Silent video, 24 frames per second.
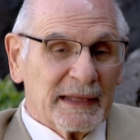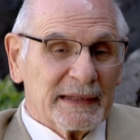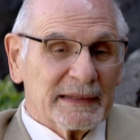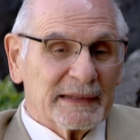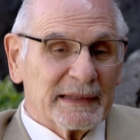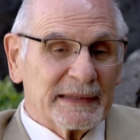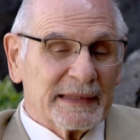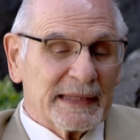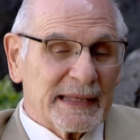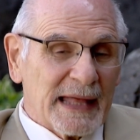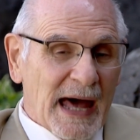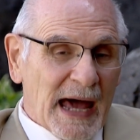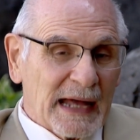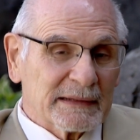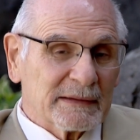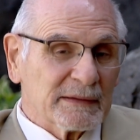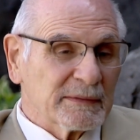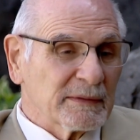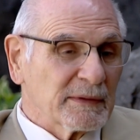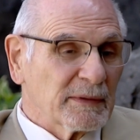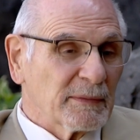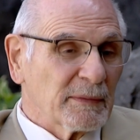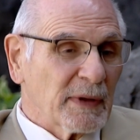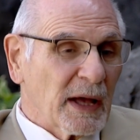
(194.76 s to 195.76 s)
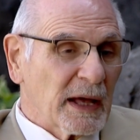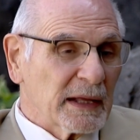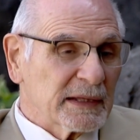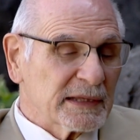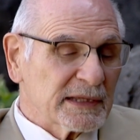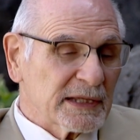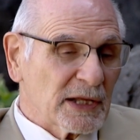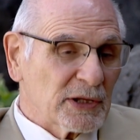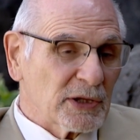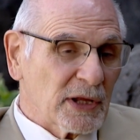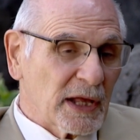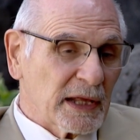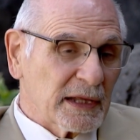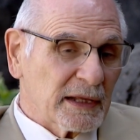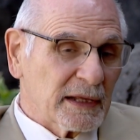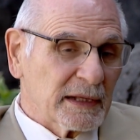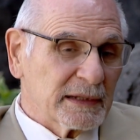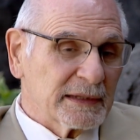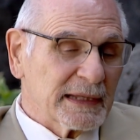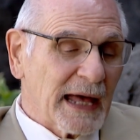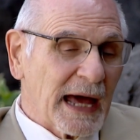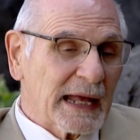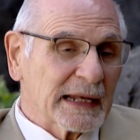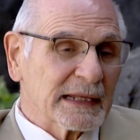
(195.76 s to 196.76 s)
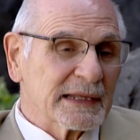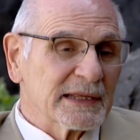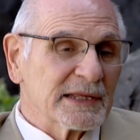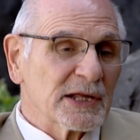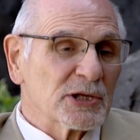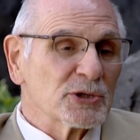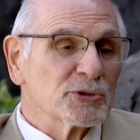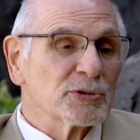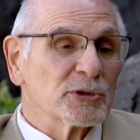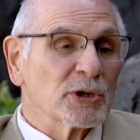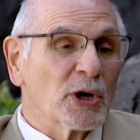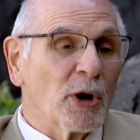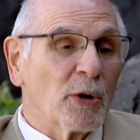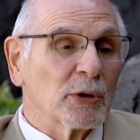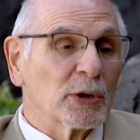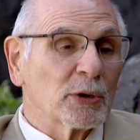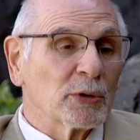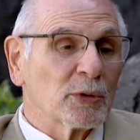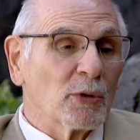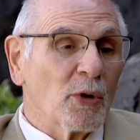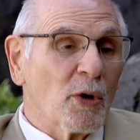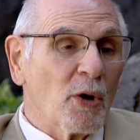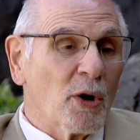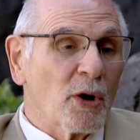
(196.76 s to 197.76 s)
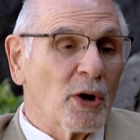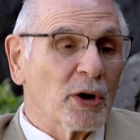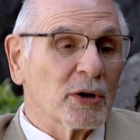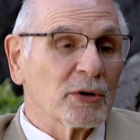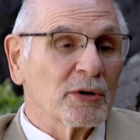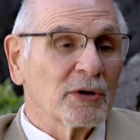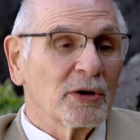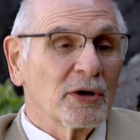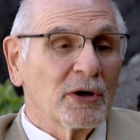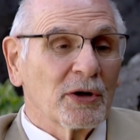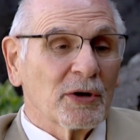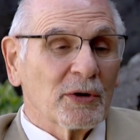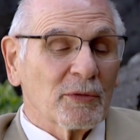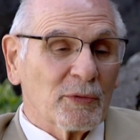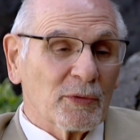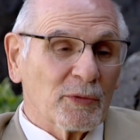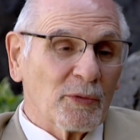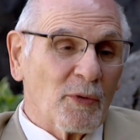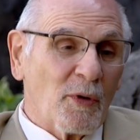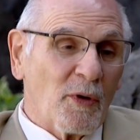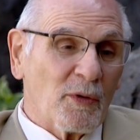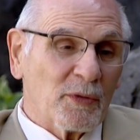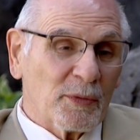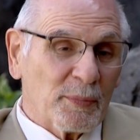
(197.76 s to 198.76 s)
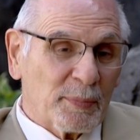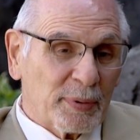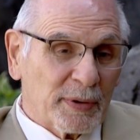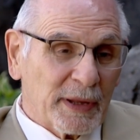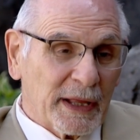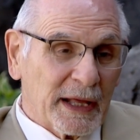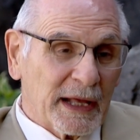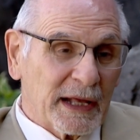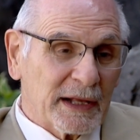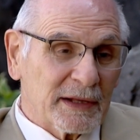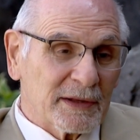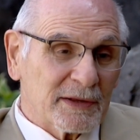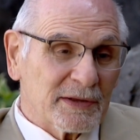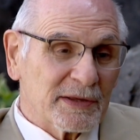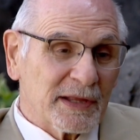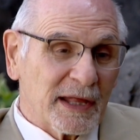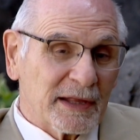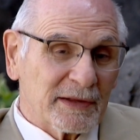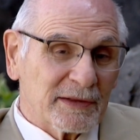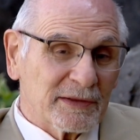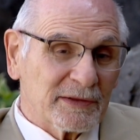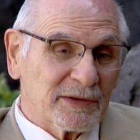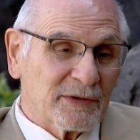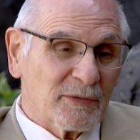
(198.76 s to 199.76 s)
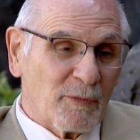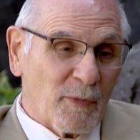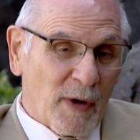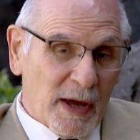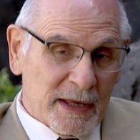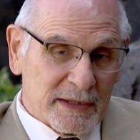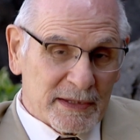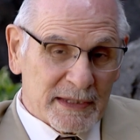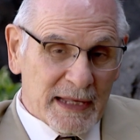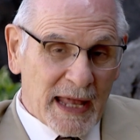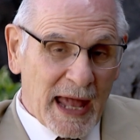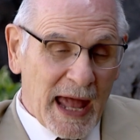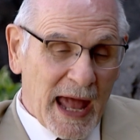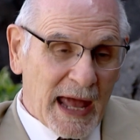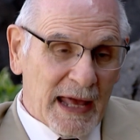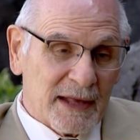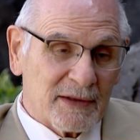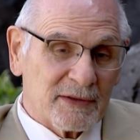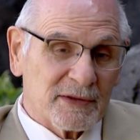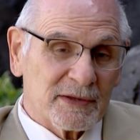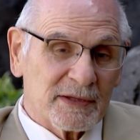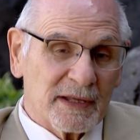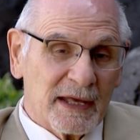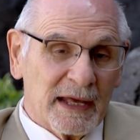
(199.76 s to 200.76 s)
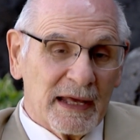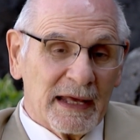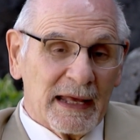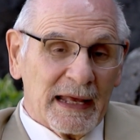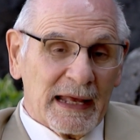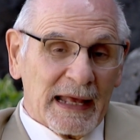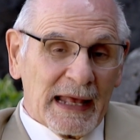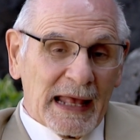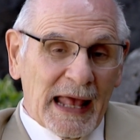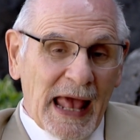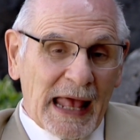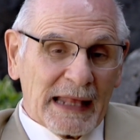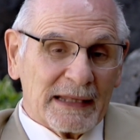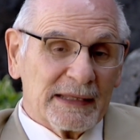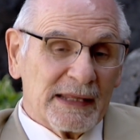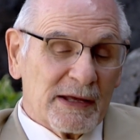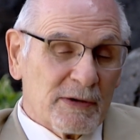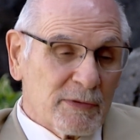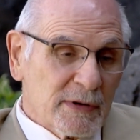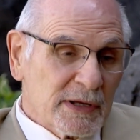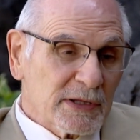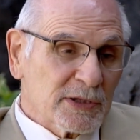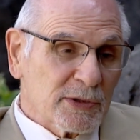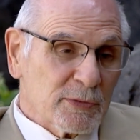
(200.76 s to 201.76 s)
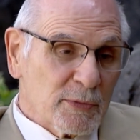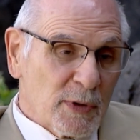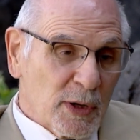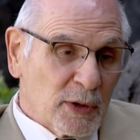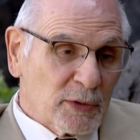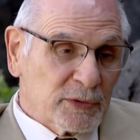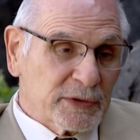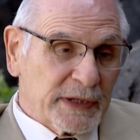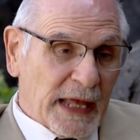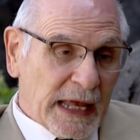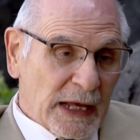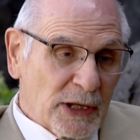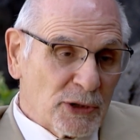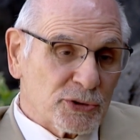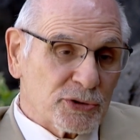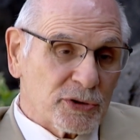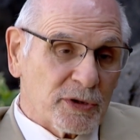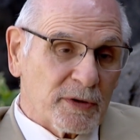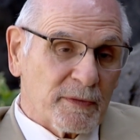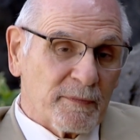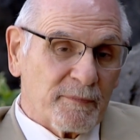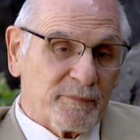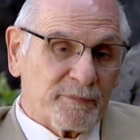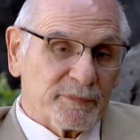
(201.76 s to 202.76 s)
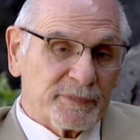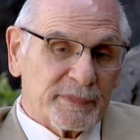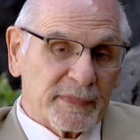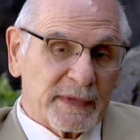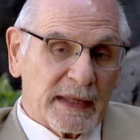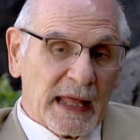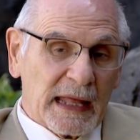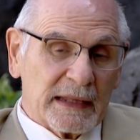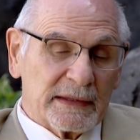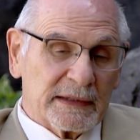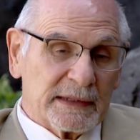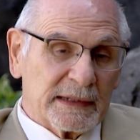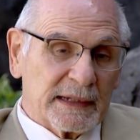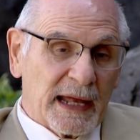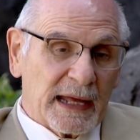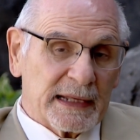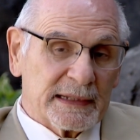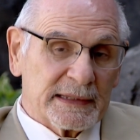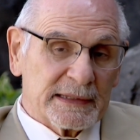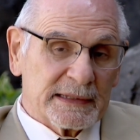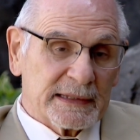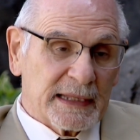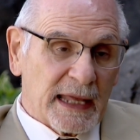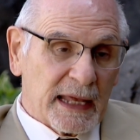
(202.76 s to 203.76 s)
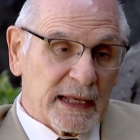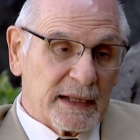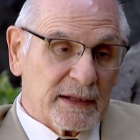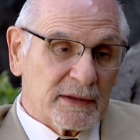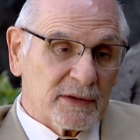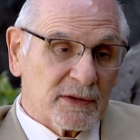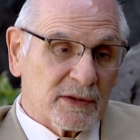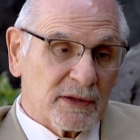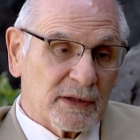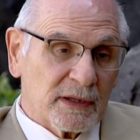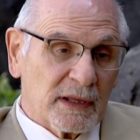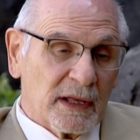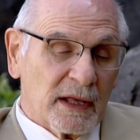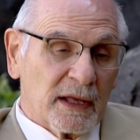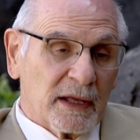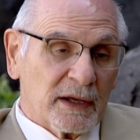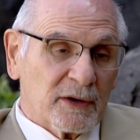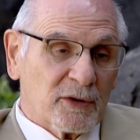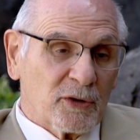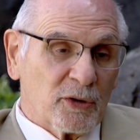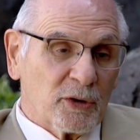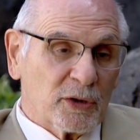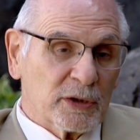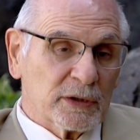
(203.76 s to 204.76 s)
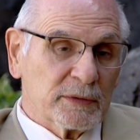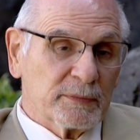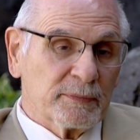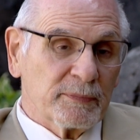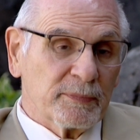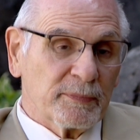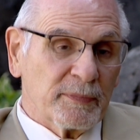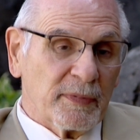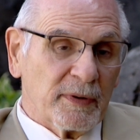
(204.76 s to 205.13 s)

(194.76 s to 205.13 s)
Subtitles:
not essentially going along with all the plans that the West has. And there is a real danger that the United States could